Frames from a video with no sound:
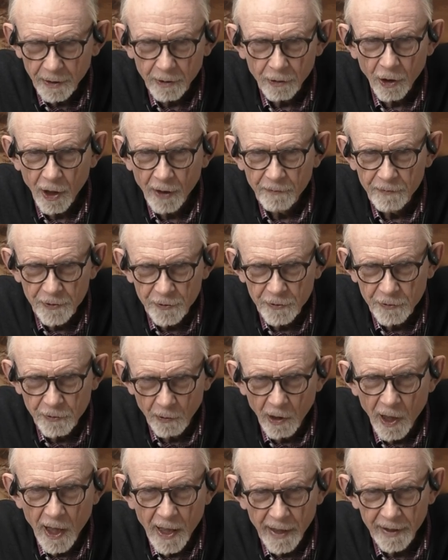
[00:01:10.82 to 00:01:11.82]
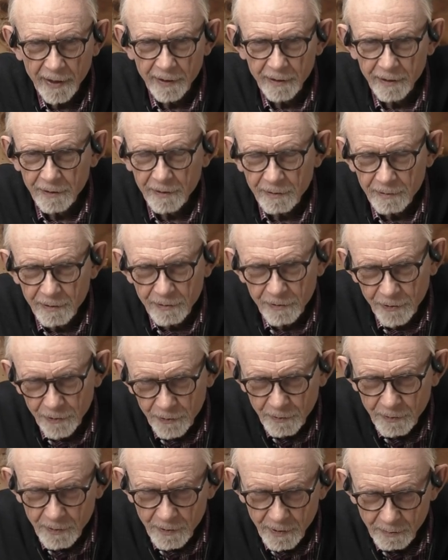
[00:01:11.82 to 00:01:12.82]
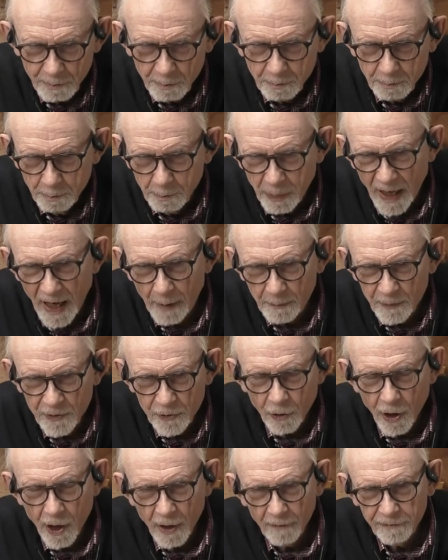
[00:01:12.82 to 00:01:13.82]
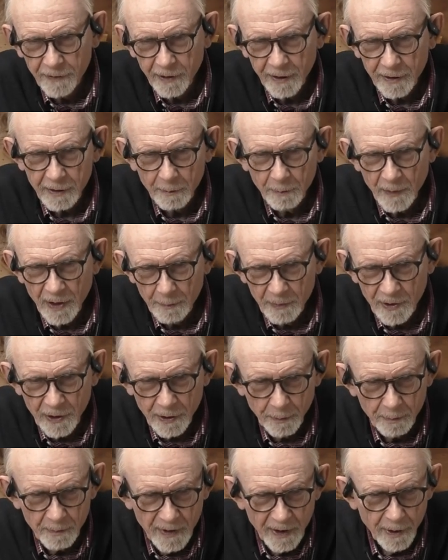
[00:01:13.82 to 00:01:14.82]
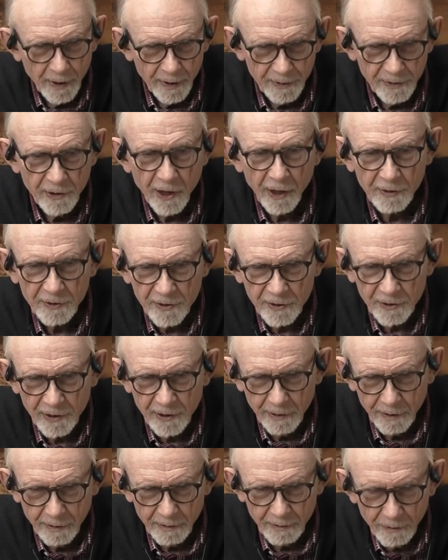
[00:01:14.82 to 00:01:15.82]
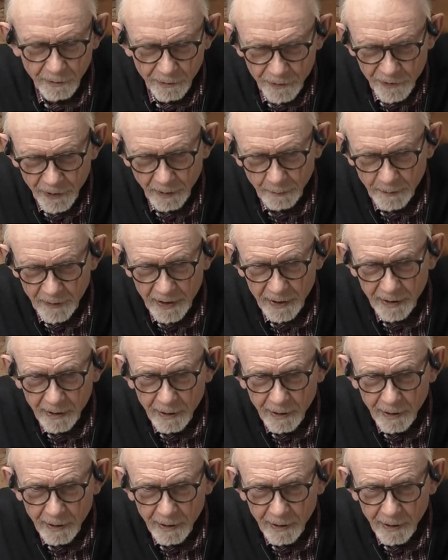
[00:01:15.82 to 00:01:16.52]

coffee's dried, it just pops off like maybe a nut skin or something.